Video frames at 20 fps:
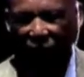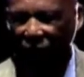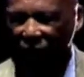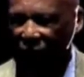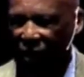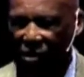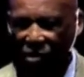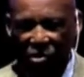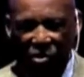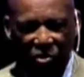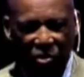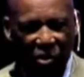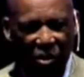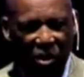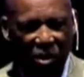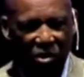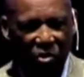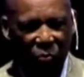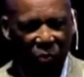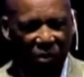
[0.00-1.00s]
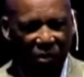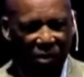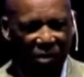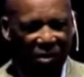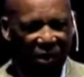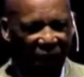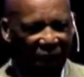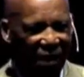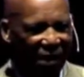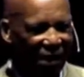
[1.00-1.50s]
and it starts with the
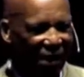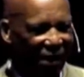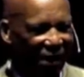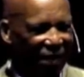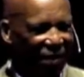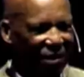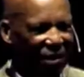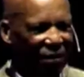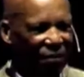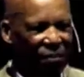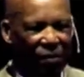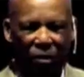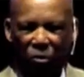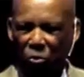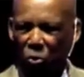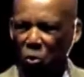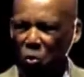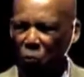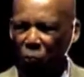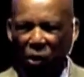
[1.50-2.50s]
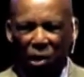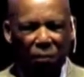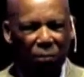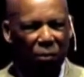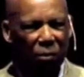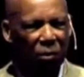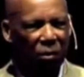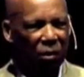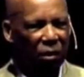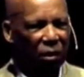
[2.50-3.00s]
dyad. 2
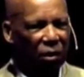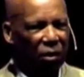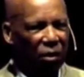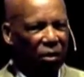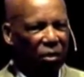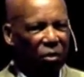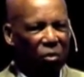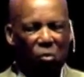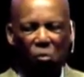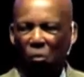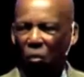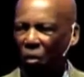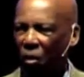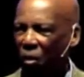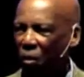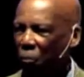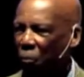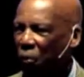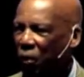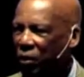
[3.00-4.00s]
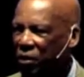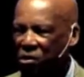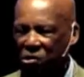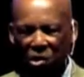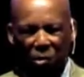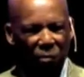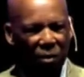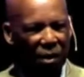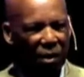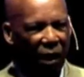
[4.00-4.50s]
people who are willing to
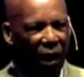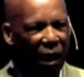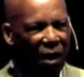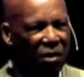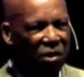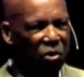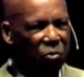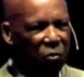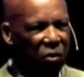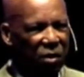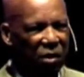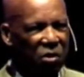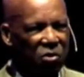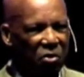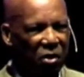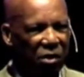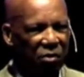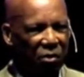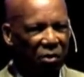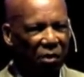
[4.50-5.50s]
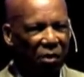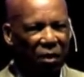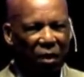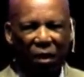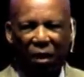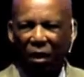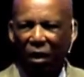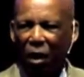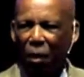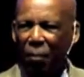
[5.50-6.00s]
be honest with each other
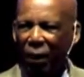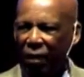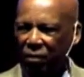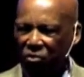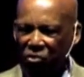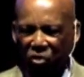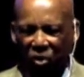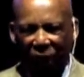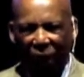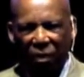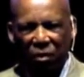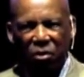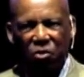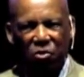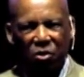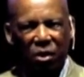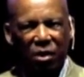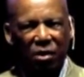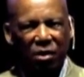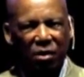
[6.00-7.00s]
about challenging